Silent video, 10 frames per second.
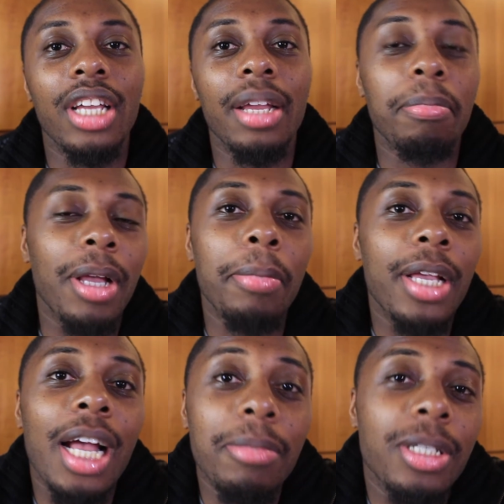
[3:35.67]
It
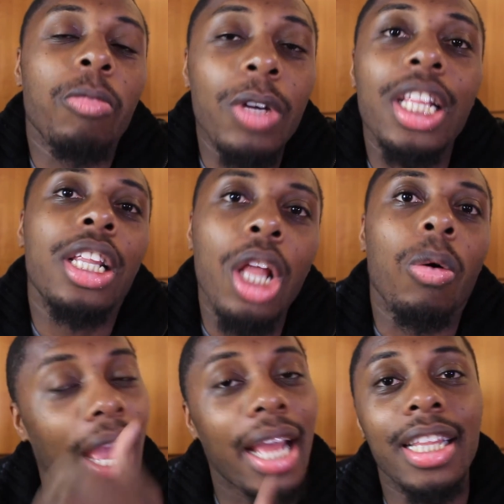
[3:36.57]
becomes really
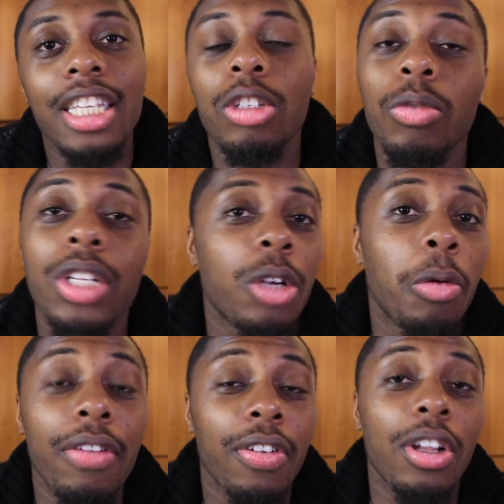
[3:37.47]
low, and this is really
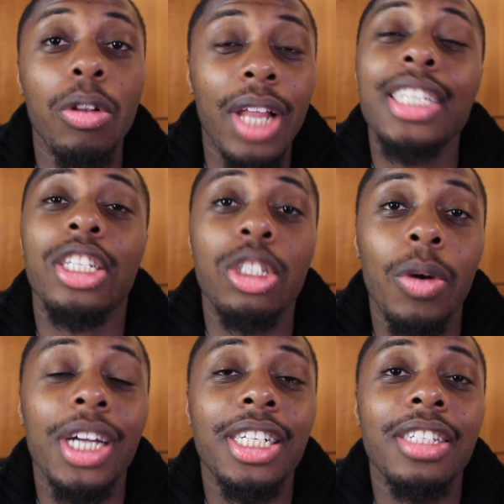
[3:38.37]
great for low light
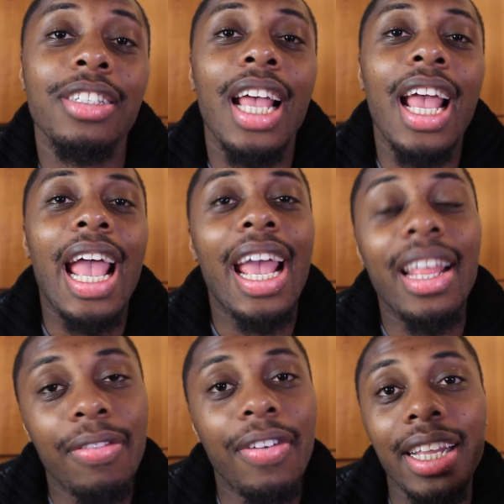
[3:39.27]
situations.
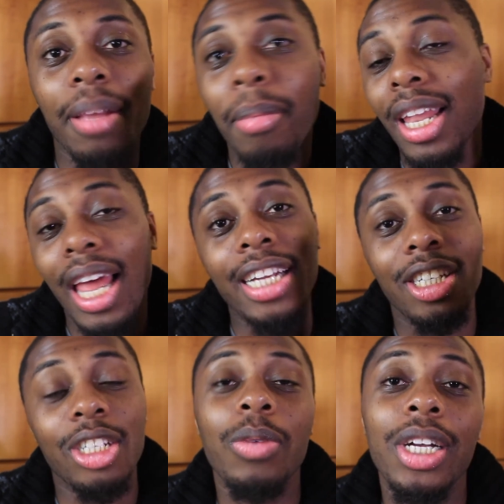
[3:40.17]
And the fact that my lighting
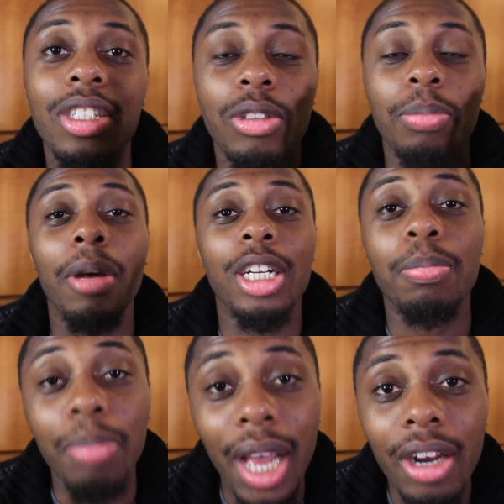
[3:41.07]
situation is
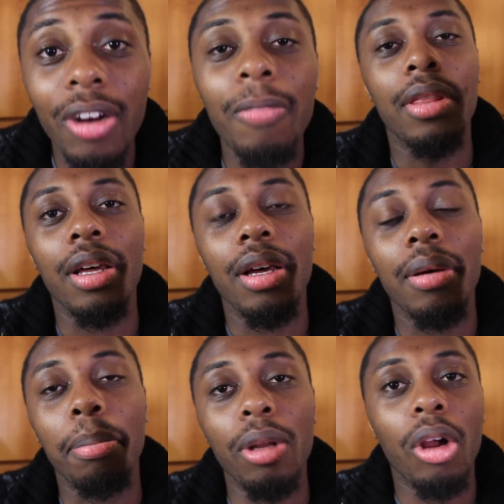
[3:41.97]
much better,
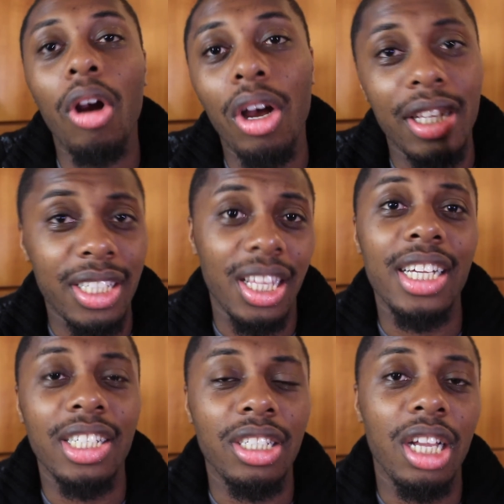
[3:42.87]
the blur on this
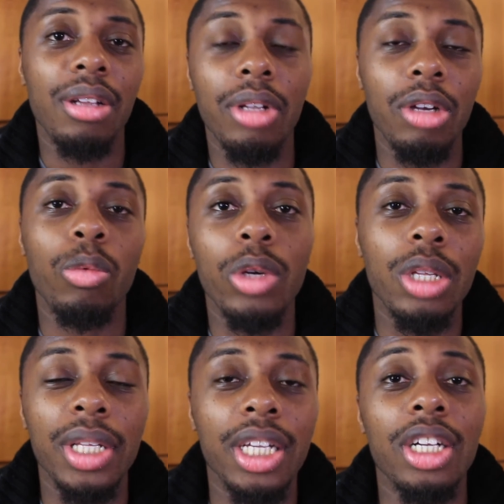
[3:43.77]
lens is going to look
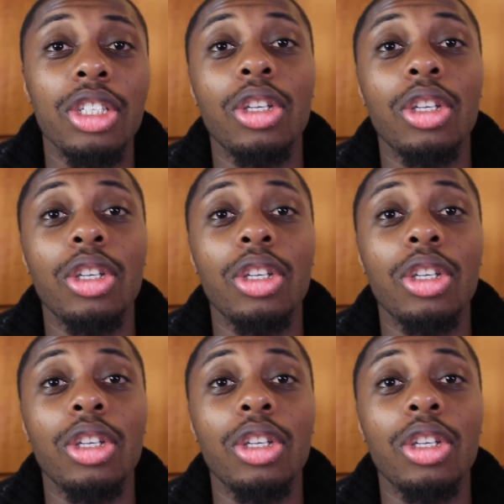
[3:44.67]
really good.